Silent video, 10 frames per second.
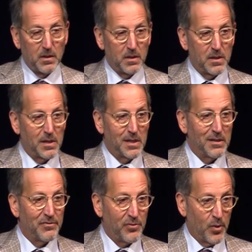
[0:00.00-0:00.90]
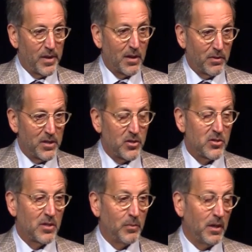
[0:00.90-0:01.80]
uh, for that region
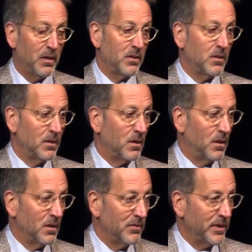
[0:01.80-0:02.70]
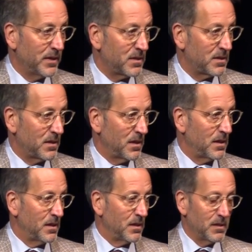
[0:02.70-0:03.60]
to meet all of its
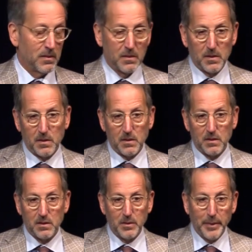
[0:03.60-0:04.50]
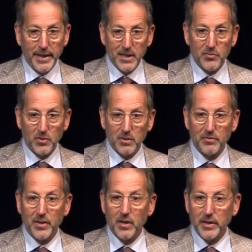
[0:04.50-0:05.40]
uh, demands for the
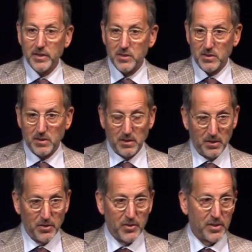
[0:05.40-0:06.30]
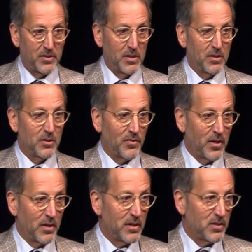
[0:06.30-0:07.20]
various uses. And those
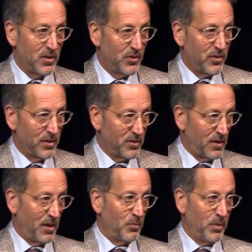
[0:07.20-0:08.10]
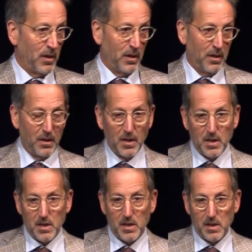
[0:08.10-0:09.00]
various uses can be
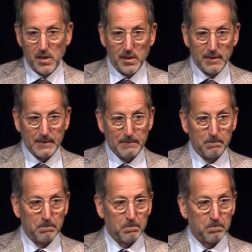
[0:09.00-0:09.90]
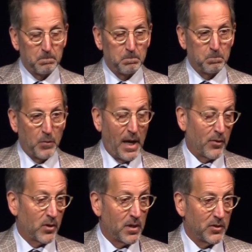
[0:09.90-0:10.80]
um,
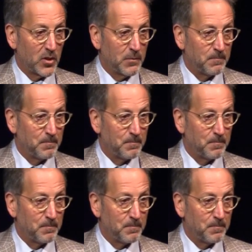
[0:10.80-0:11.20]
agriculture,